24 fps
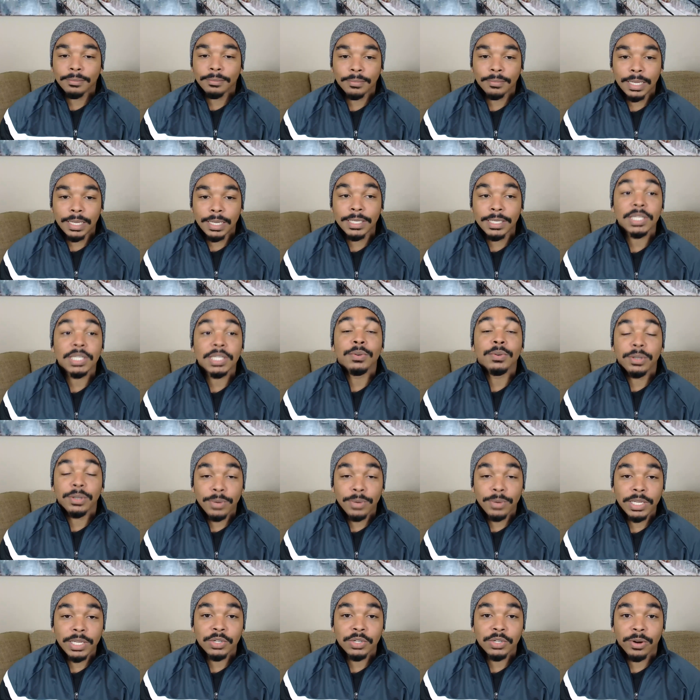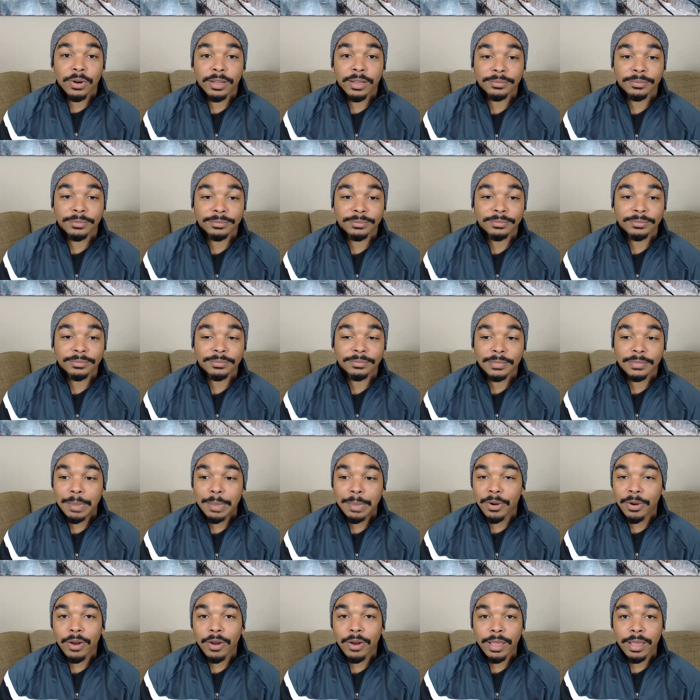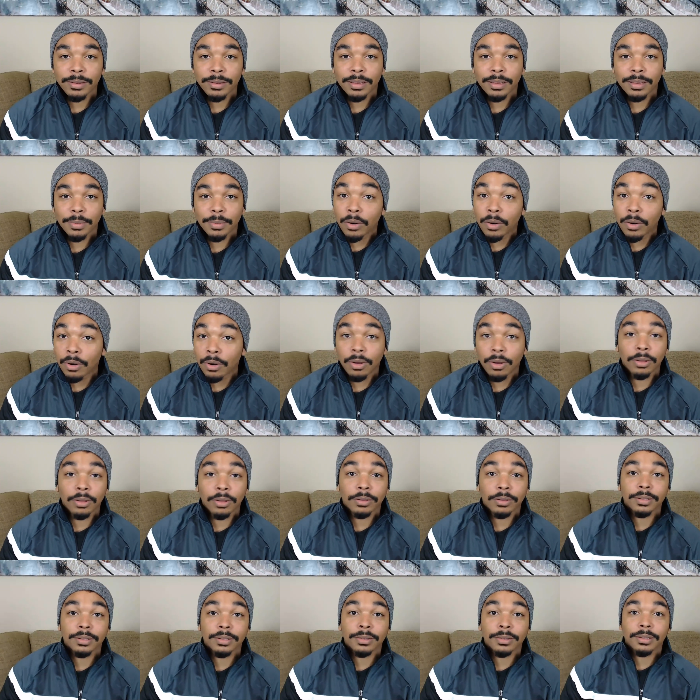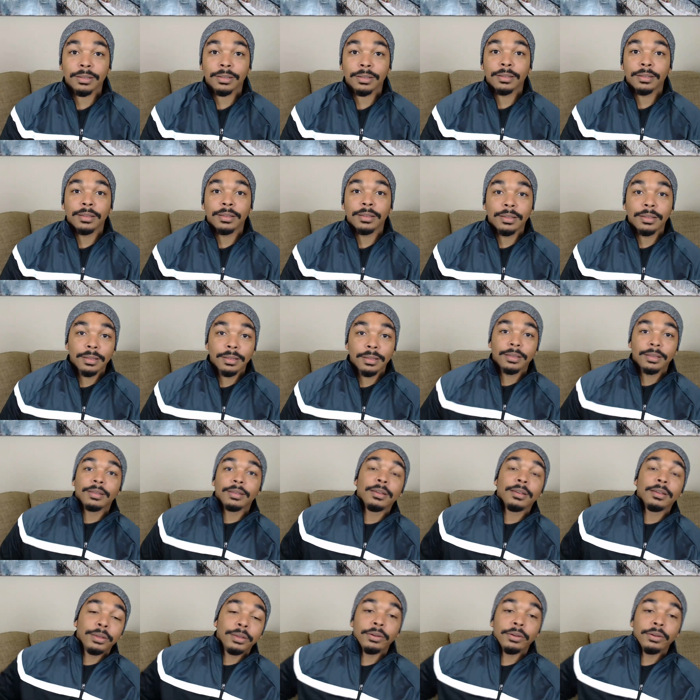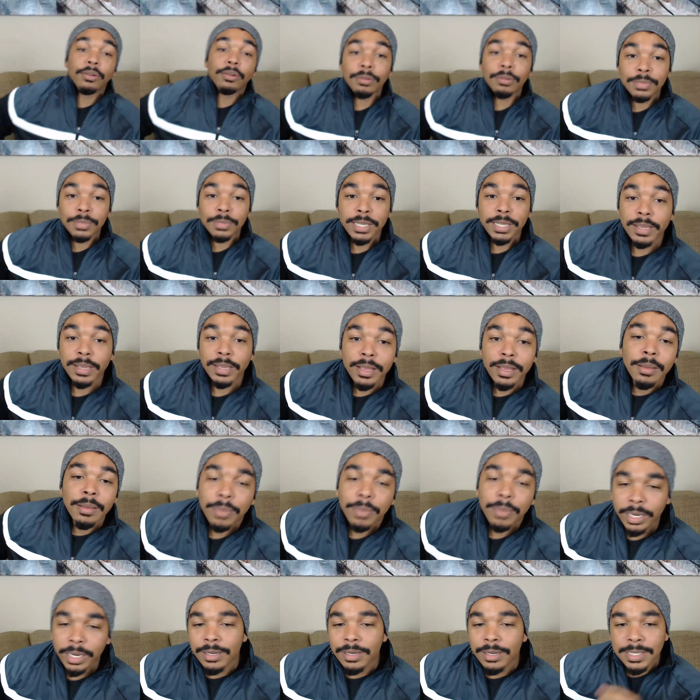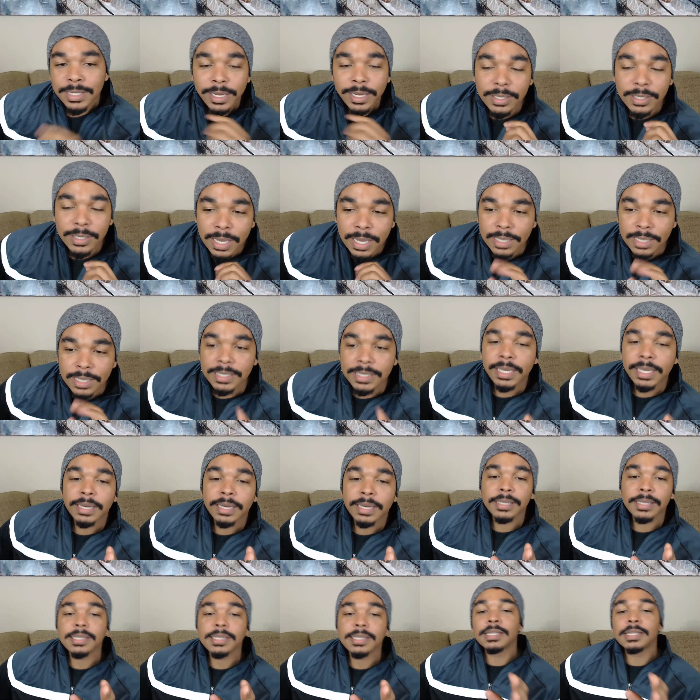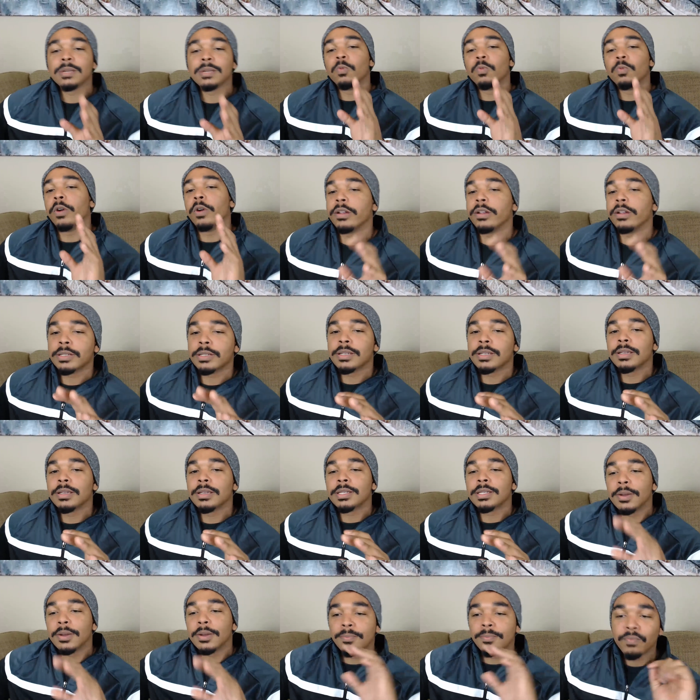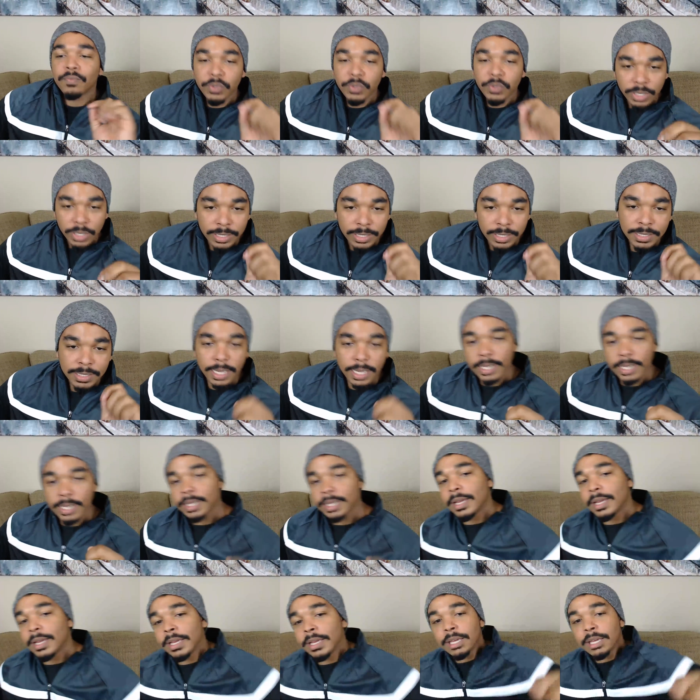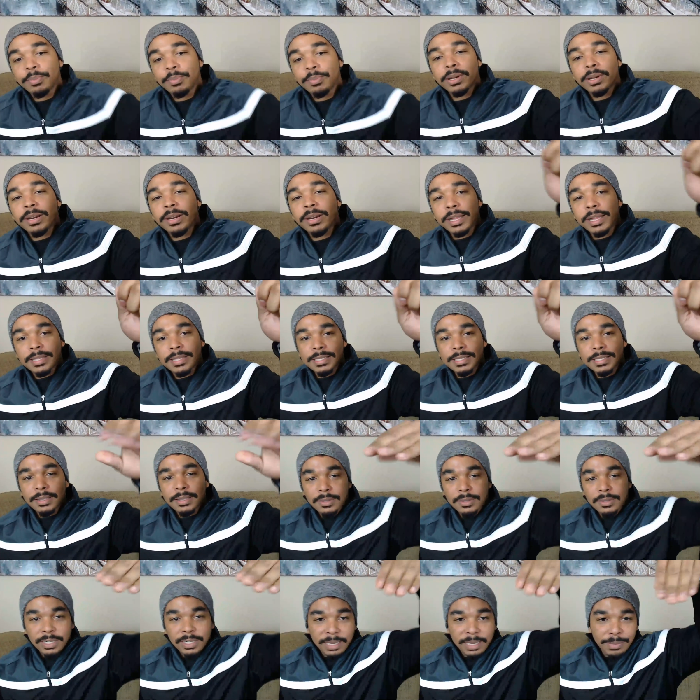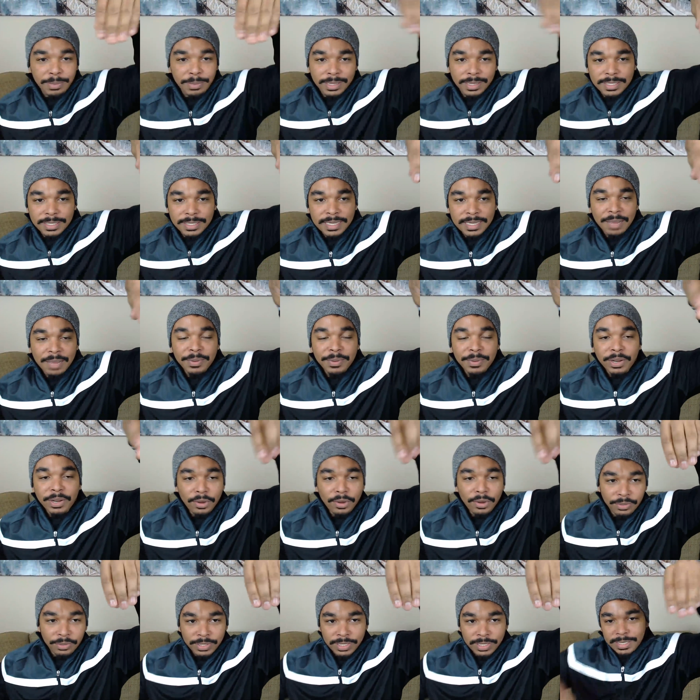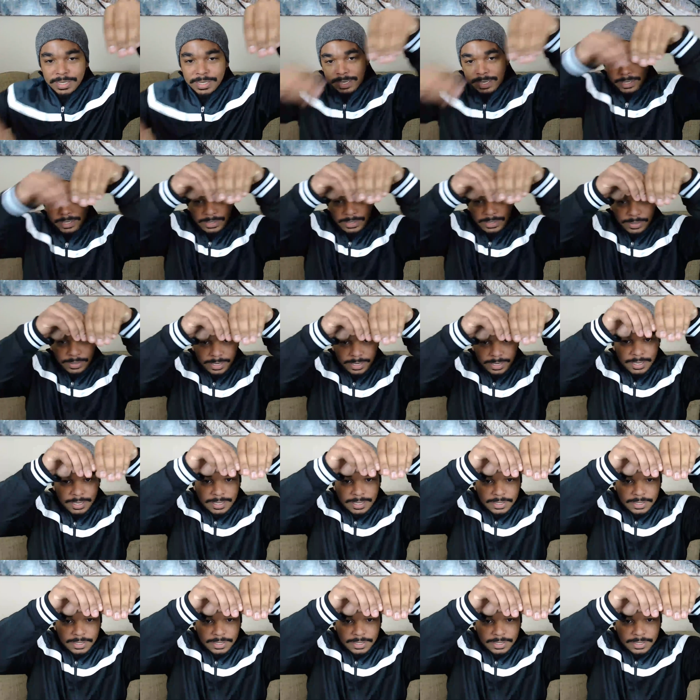They're still in the restaurant. Am I right? Am I wrong? You know what I'm saying? But here's how the ticketing system works. So you get a ticket, you put it at this little clip at the top and it holds the tickets, right?